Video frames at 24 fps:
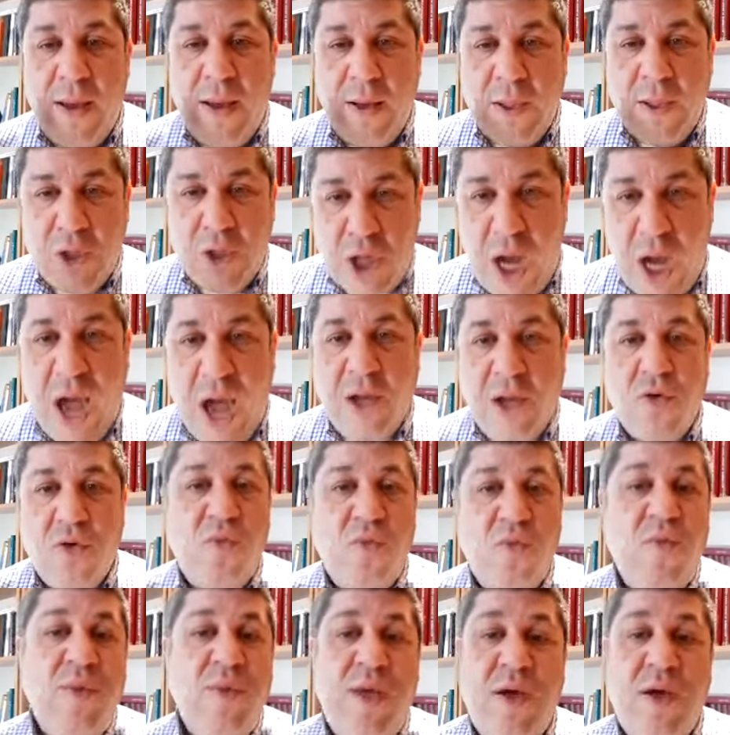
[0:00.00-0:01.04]
child whom
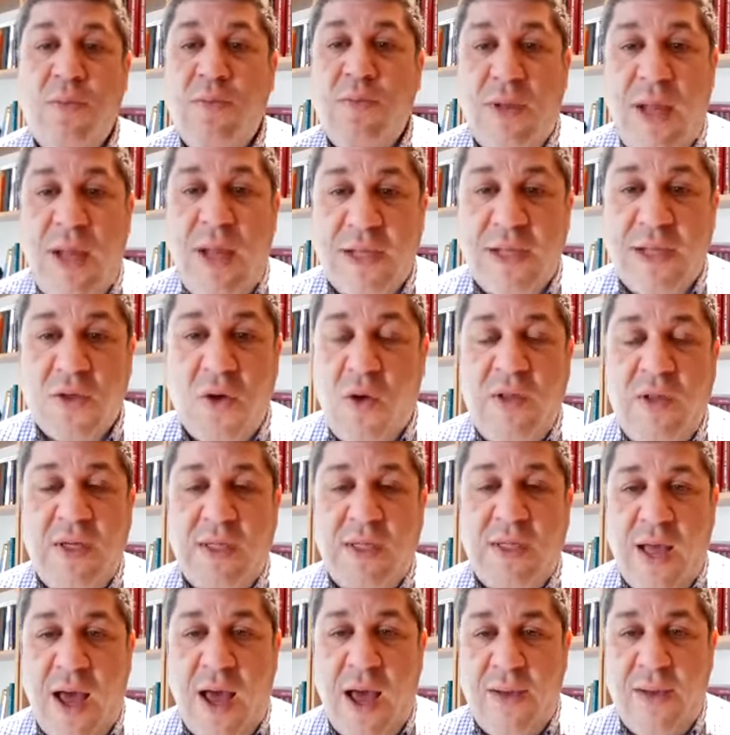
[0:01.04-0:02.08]
he could bless all this
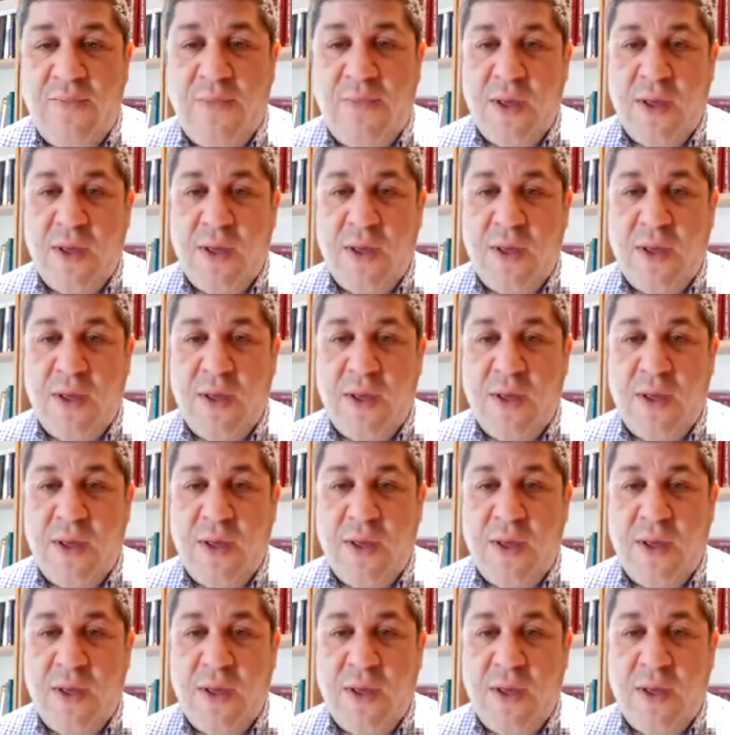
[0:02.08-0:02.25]
time.